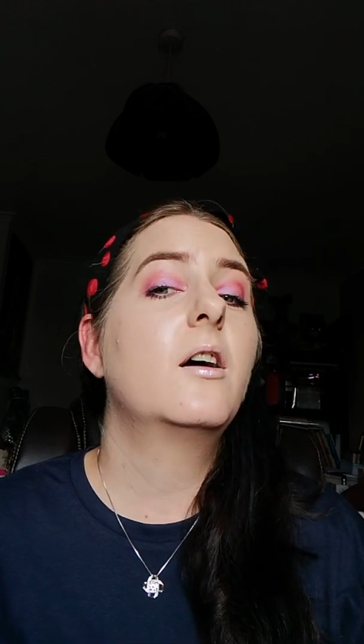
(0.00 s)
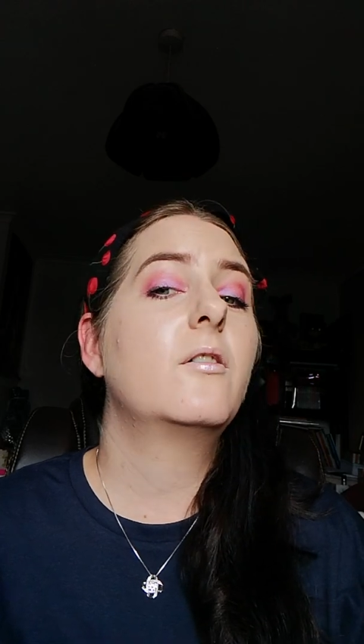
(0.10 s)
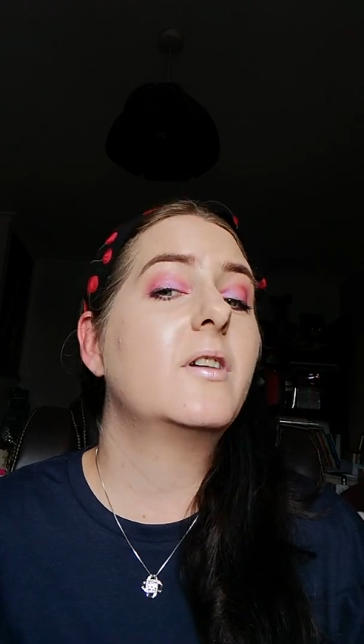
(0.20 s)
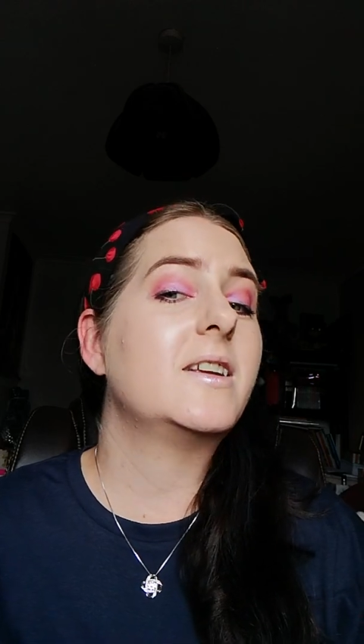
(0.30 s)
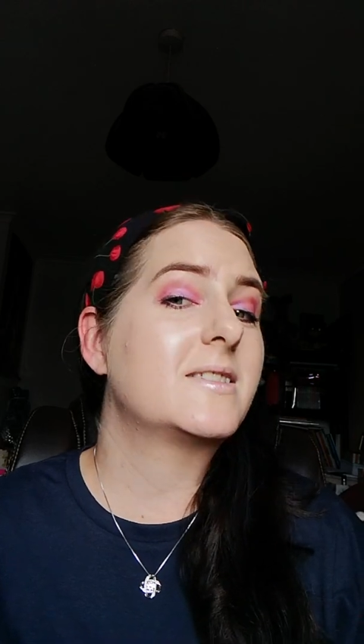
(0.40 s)

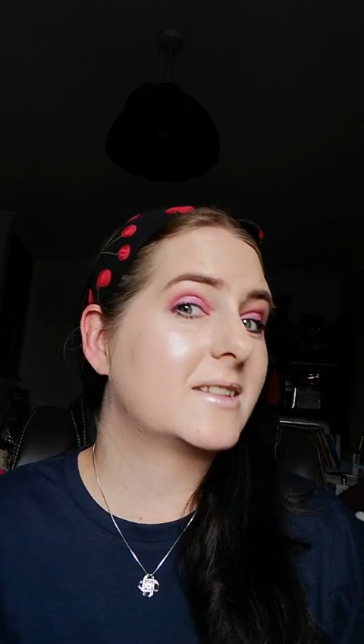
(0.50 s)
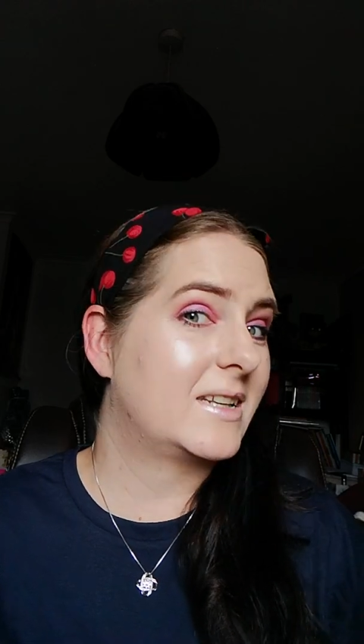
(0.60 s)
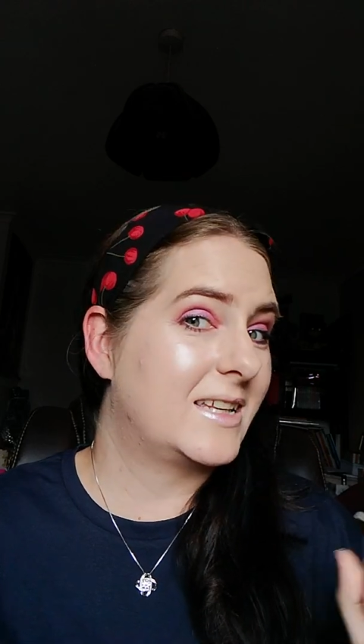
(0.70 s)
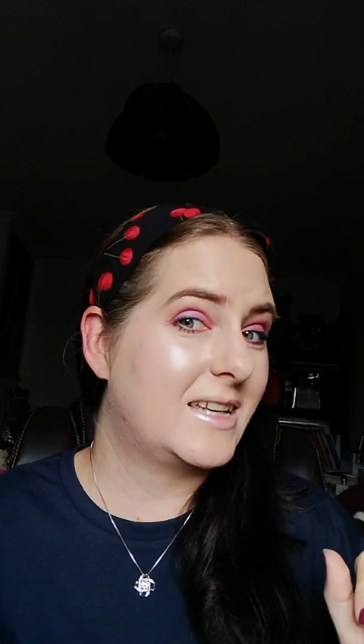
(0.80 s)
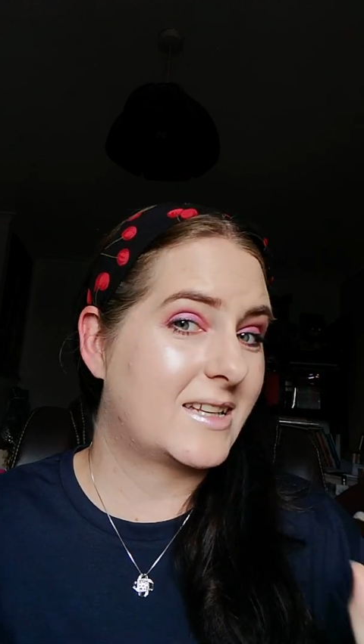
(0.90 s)

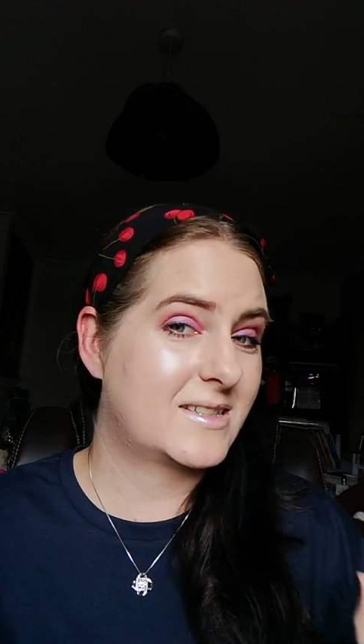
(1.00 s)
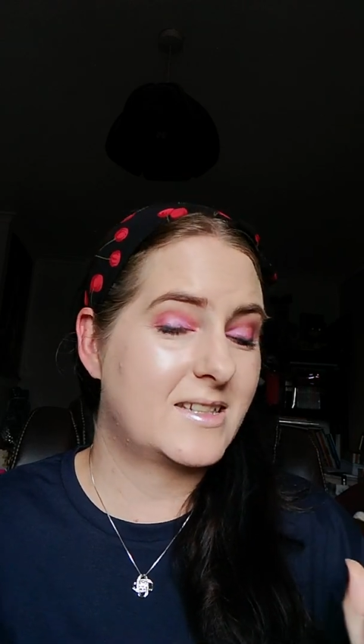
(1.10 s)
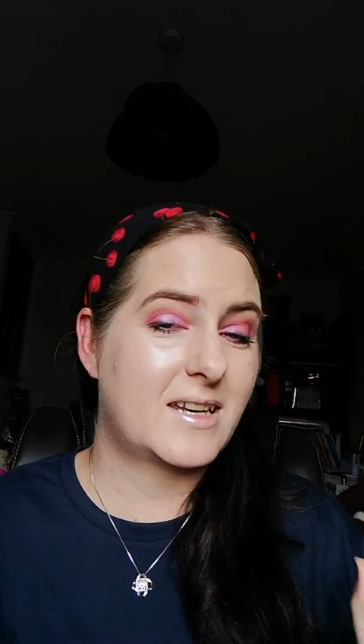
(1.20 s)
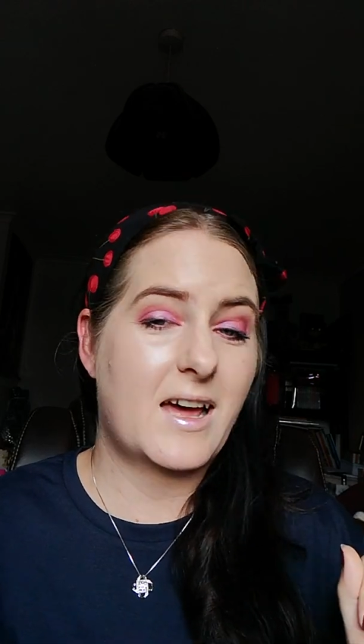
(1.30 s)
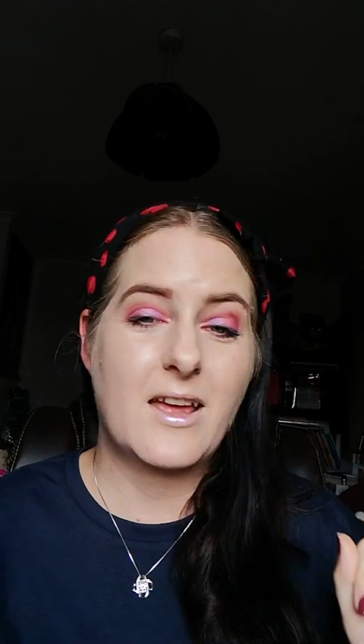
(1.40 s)
recently
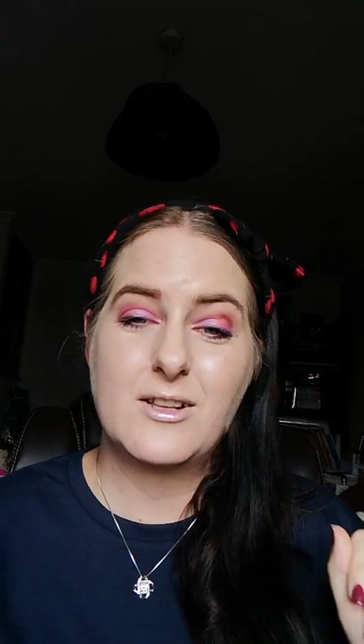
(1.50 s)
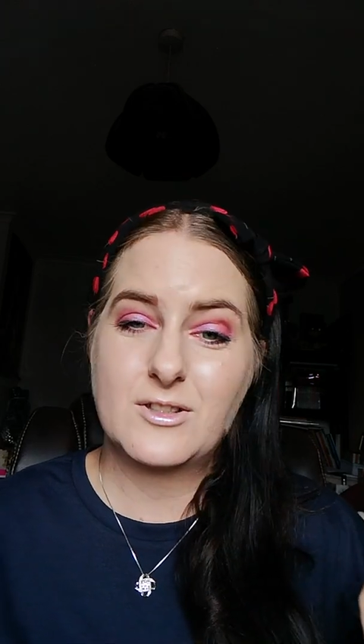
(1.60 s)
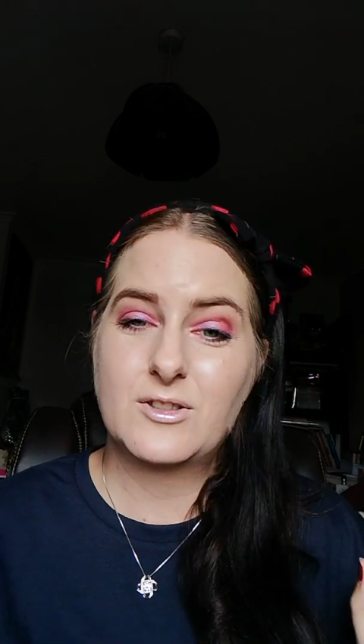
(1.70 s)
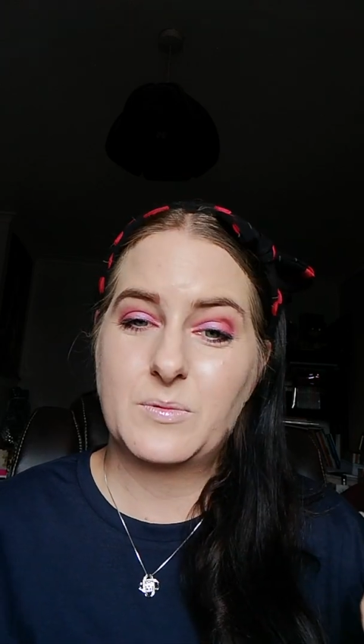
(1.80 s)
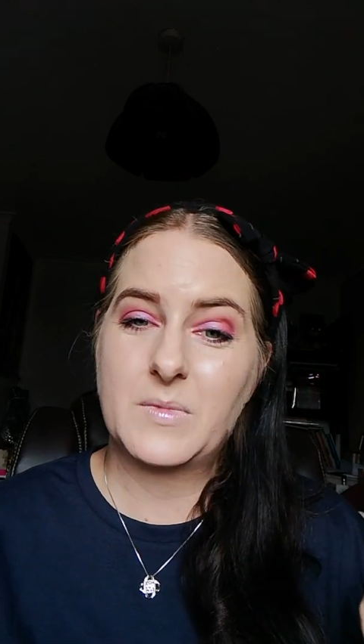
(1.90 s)
yesterday, and
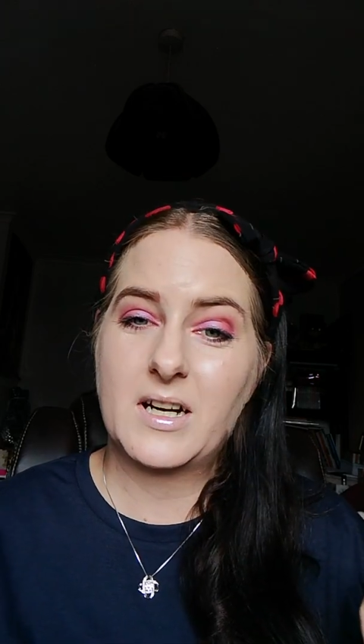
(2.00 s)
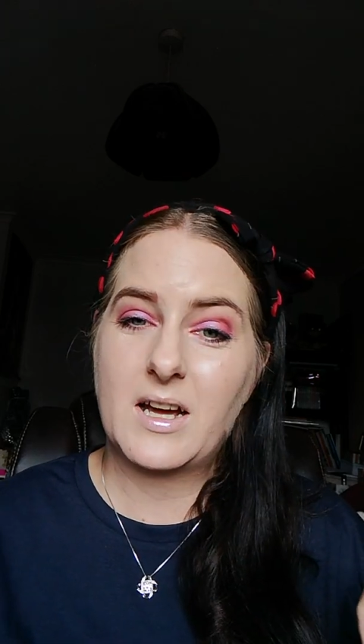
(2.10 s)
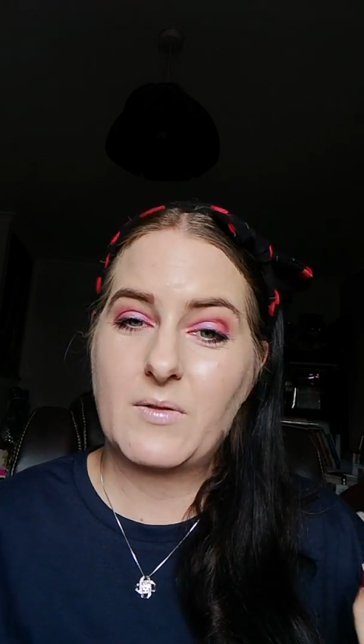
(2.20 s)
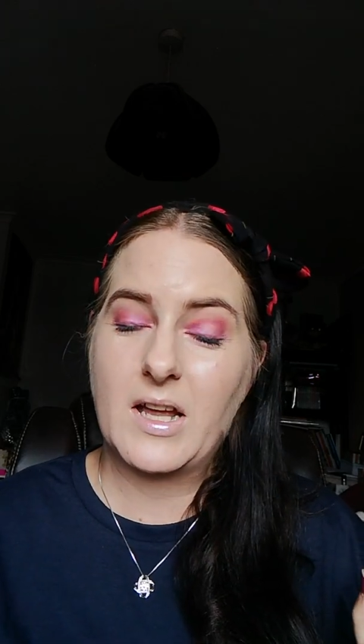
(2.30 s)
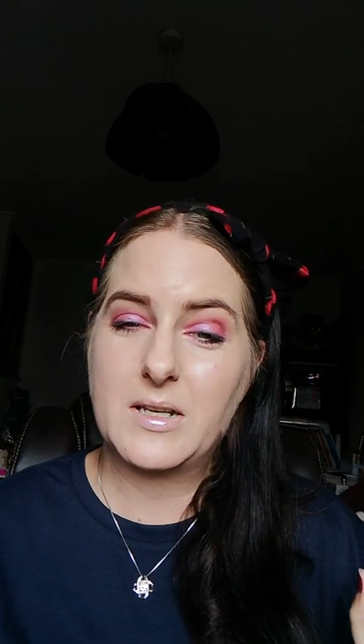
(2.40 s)
some that
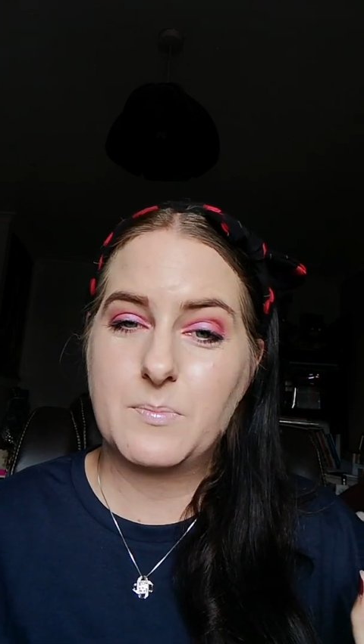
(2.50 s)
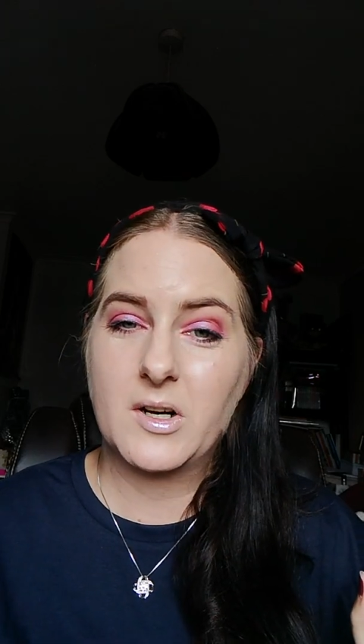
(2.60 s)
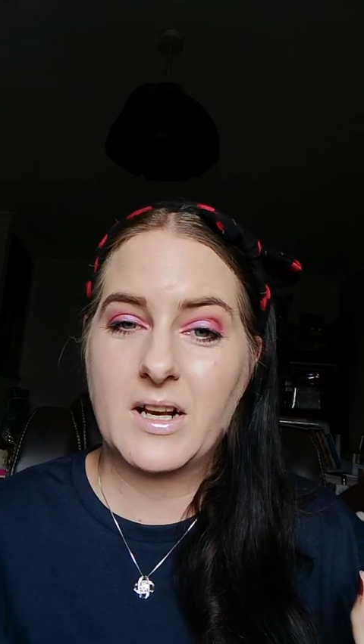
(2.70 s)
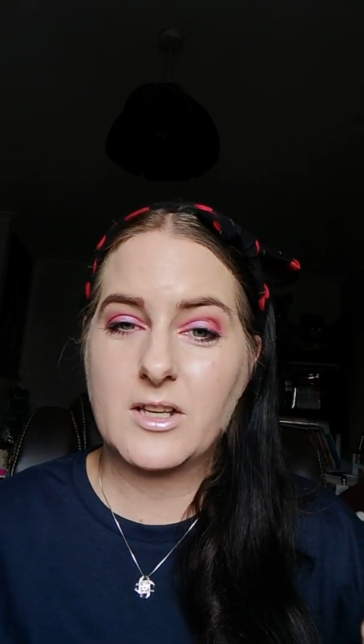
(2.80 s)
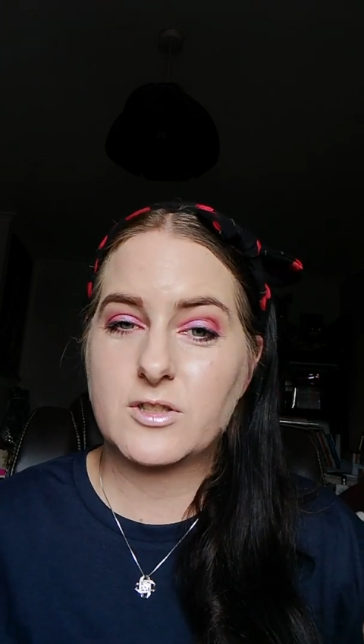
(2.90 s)
I've had in my
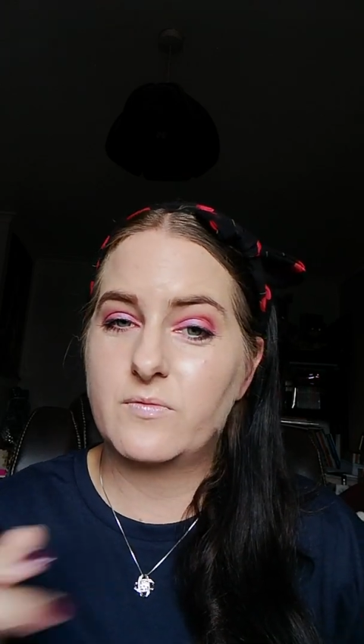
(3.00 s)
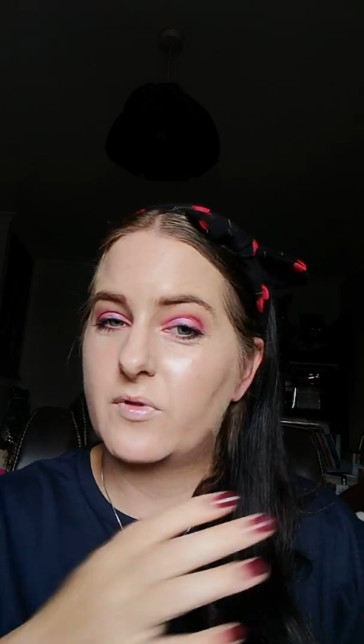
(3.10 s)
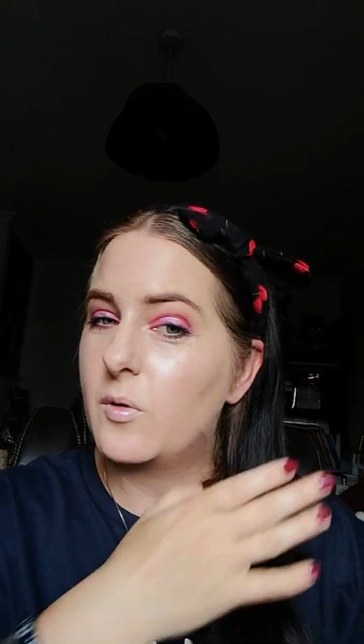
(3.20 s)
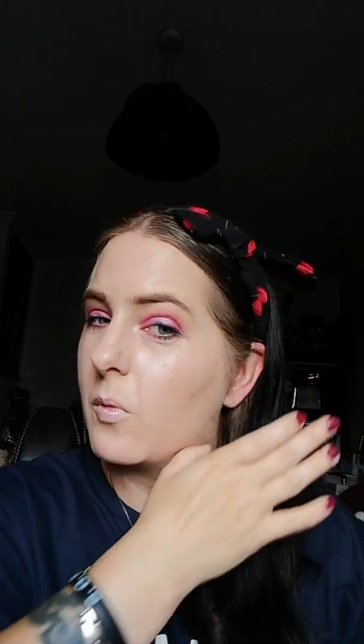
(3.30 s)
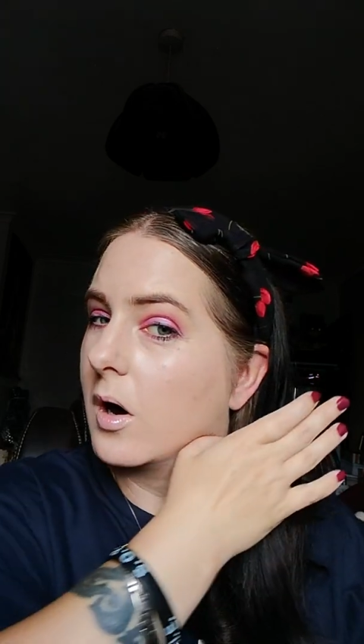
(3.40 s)
collection
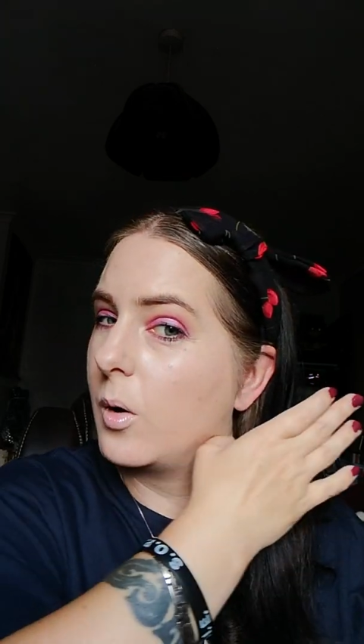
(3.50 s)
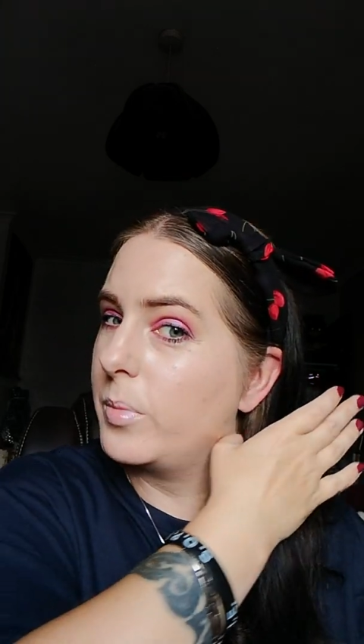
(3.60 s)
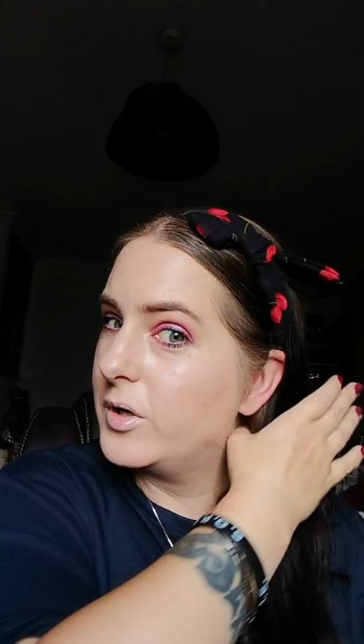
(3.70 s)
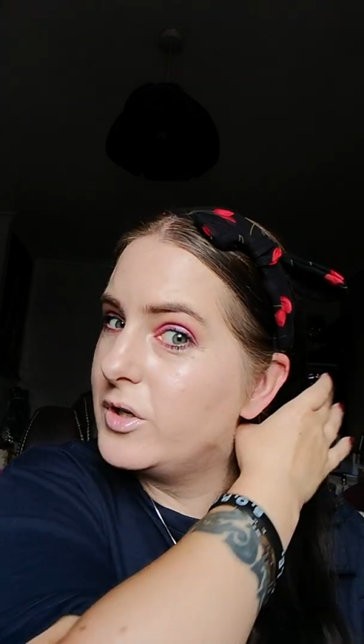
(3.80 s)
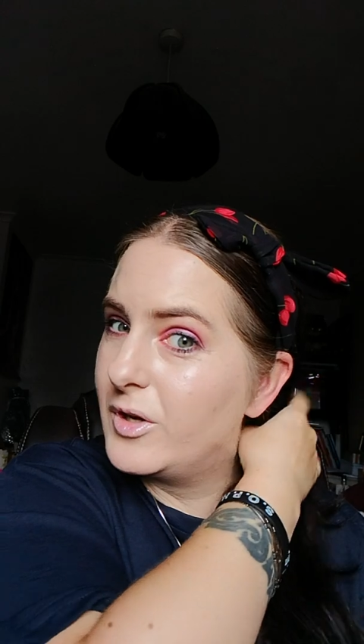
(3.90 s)
for a while
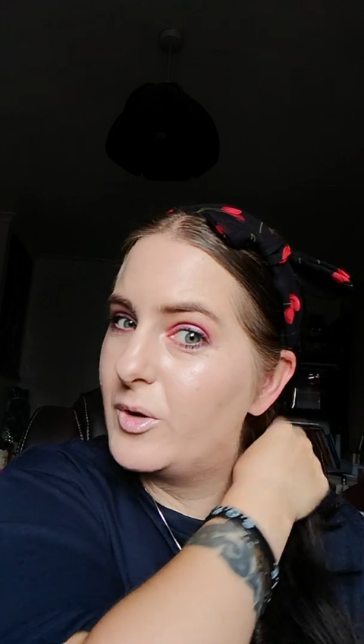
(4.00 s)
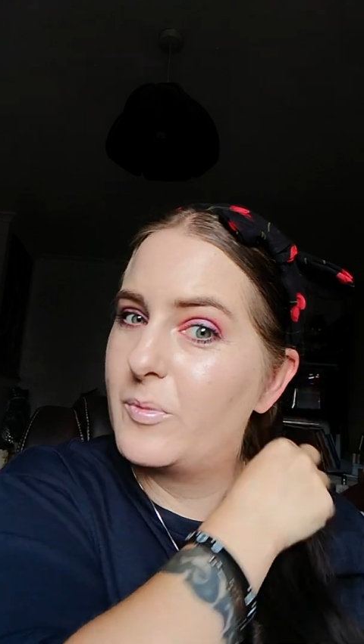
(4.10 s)
but new,